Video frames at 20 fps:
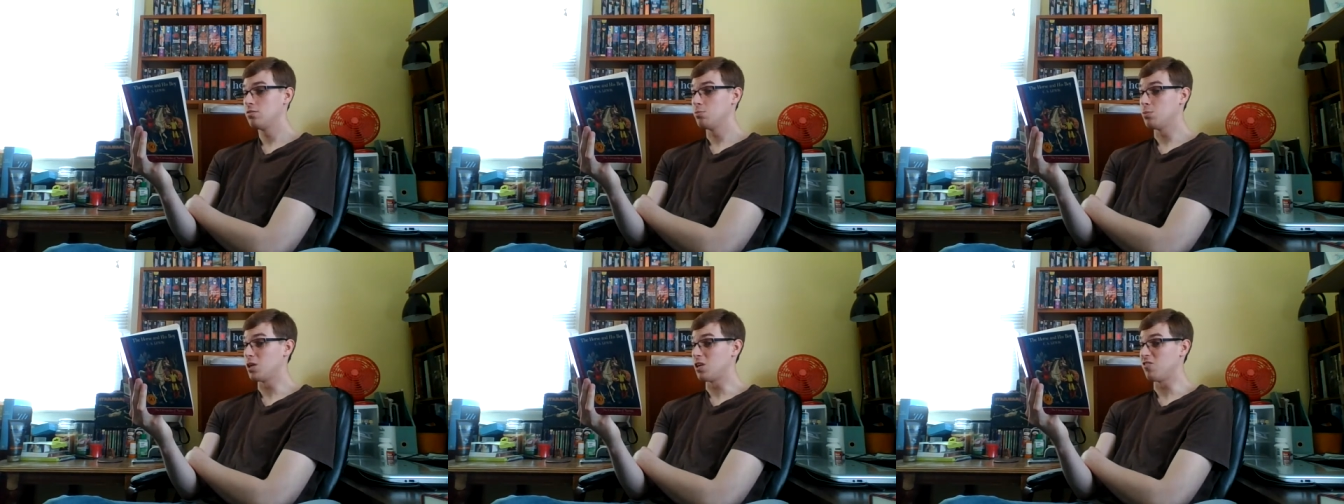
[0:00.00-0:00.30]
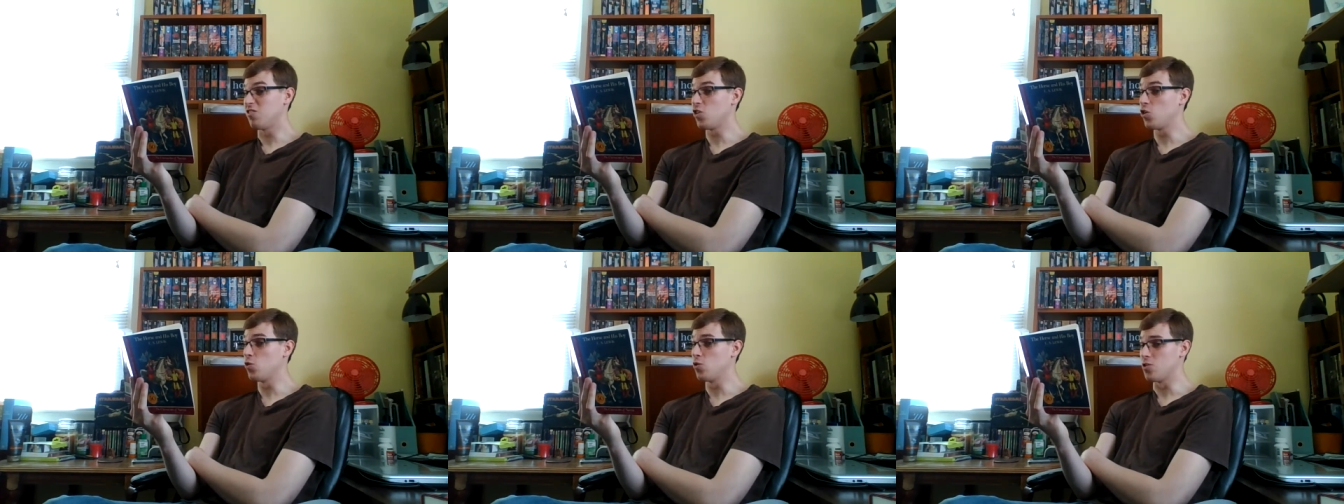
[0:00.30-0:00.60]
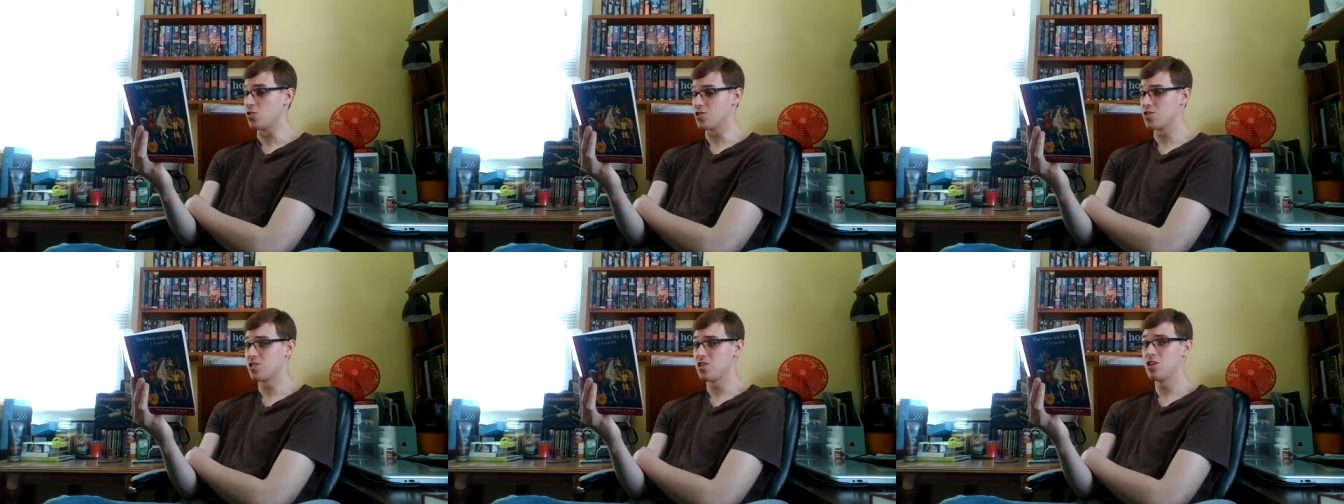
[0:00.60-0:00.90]
But of
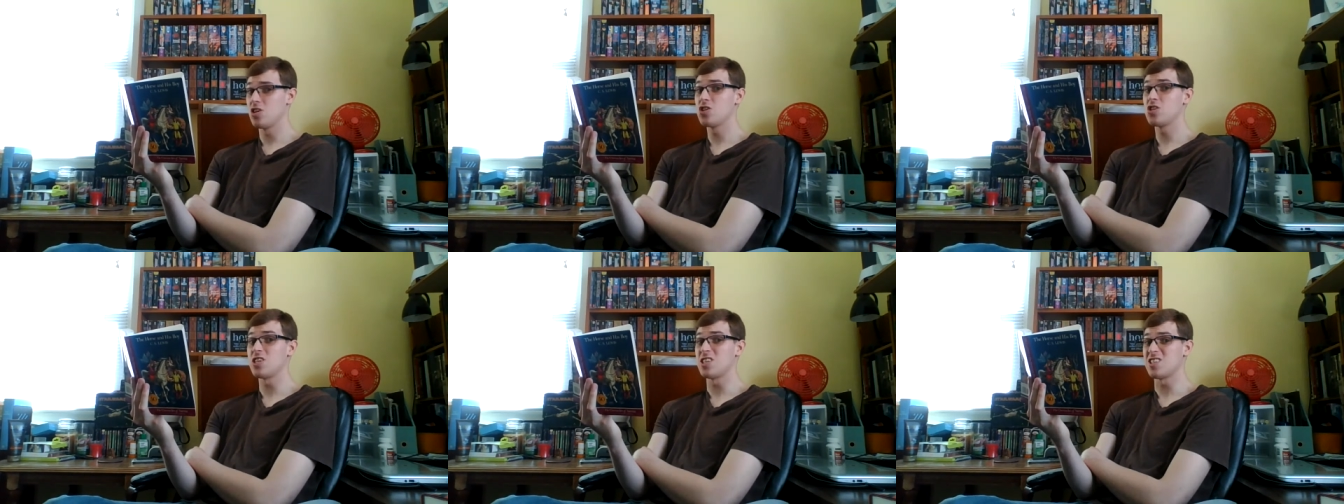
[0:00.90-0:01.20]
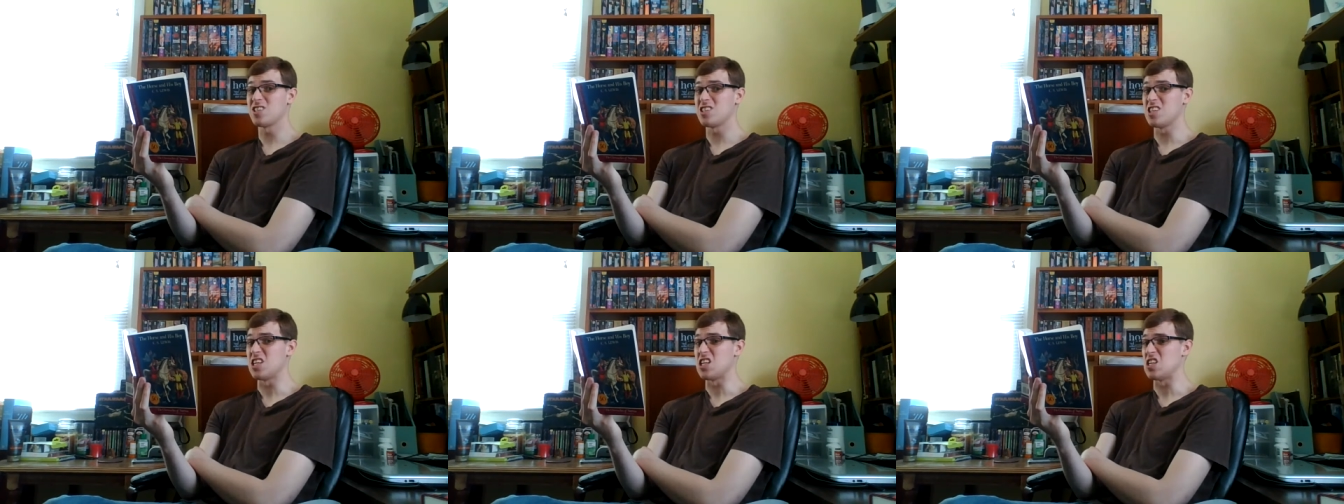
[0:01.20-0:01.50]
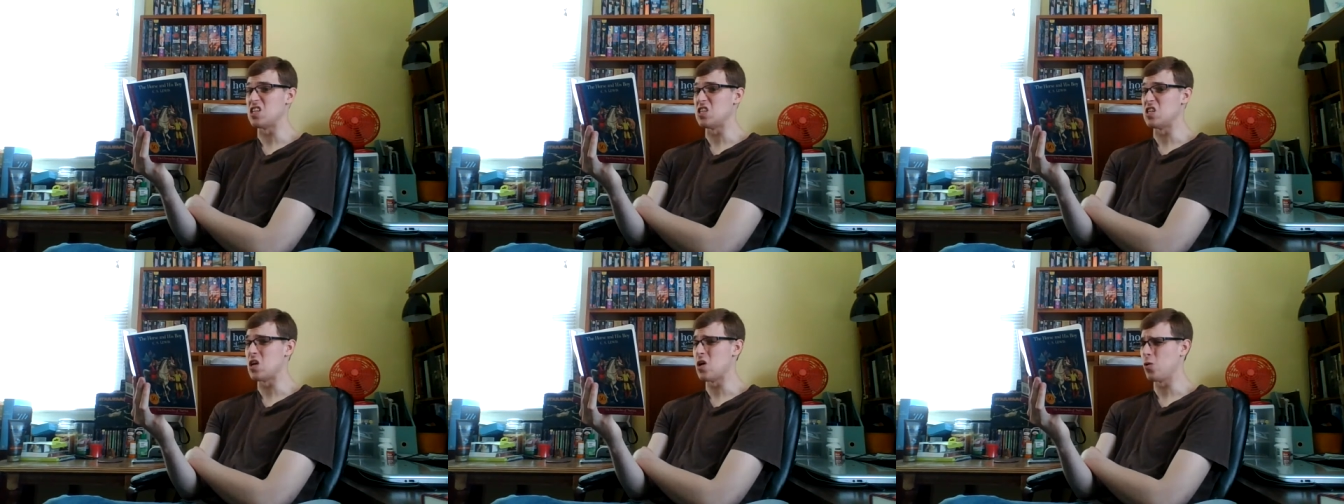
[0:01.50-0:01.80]
course, Shasta
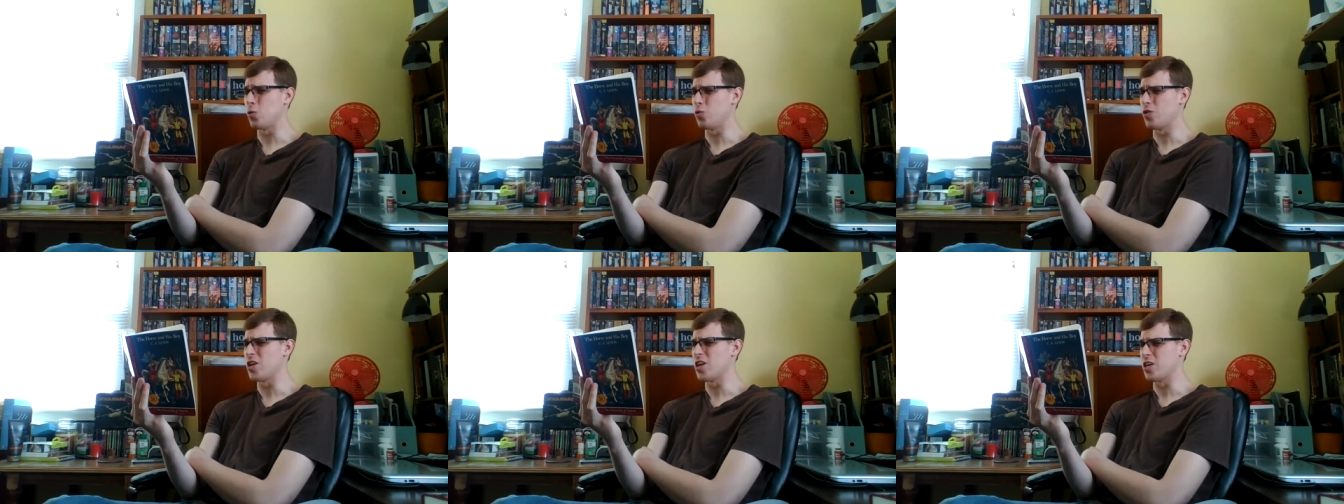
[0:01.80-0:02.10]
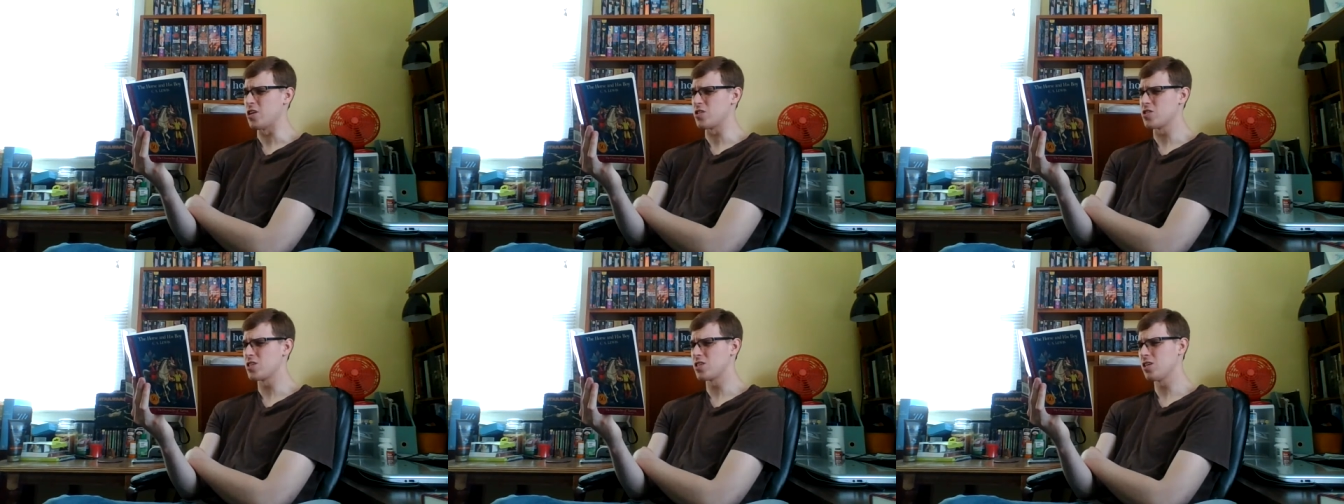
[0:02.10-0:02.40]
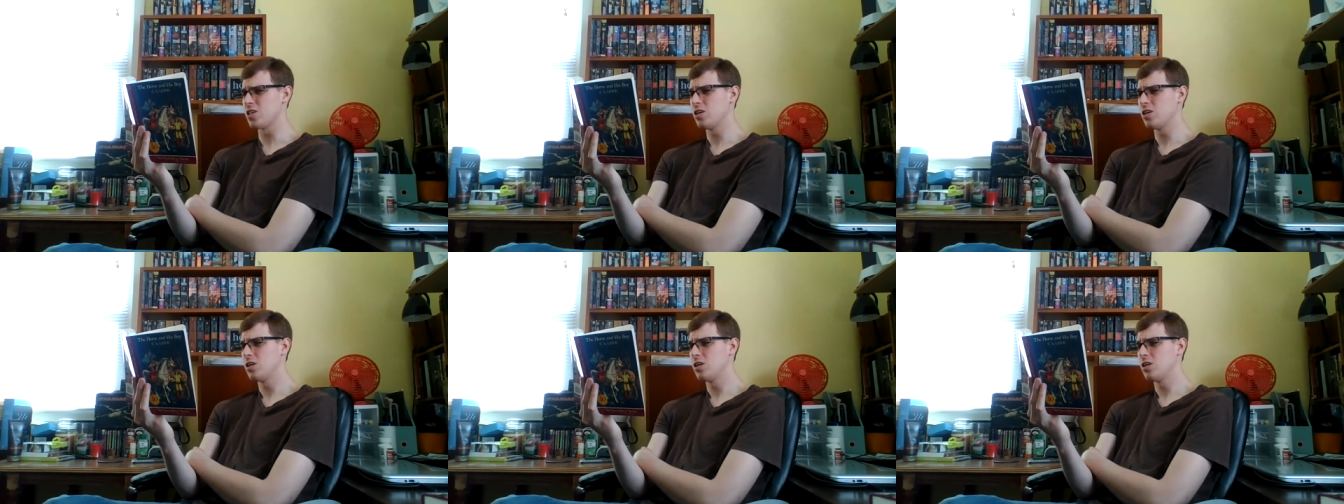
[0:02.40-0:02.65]
didn't know this.